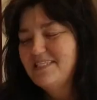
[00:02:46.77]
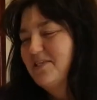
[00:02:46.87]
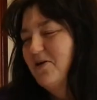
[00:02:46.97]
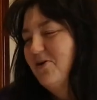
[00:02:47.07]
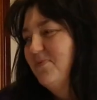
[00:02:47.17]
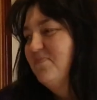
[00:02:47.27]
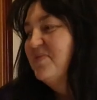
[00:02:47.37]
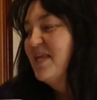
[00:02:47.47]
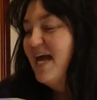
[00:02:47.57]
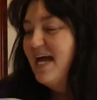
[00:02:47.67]
So
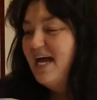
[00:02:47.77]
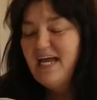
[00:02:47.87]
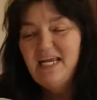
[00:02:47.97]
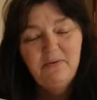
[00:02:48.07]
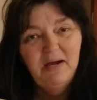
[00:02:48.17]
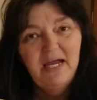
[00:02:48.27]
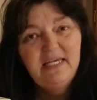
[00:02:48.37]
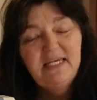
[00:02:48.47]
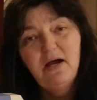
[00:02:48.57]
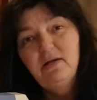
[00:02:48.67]
anyway,
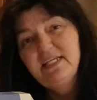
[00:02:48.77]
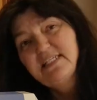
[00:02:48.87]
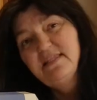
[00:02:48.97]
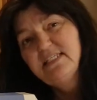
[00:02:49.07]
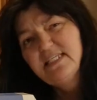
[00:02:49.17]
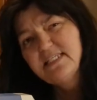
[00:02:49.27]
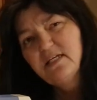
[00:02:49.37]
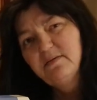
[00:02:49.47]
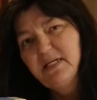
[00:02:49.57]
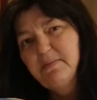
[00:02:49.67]
now listen, this is
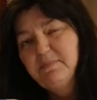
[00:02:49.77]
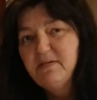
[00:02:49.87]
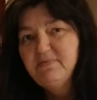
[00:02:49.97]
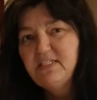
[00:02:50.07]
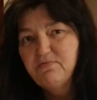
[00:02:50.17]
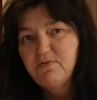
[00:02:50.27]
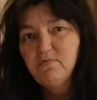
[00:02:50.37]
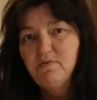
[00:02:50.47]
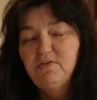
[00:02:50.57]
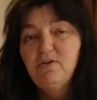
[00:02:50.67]
going to be a bit of a different
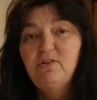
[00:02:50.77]
review.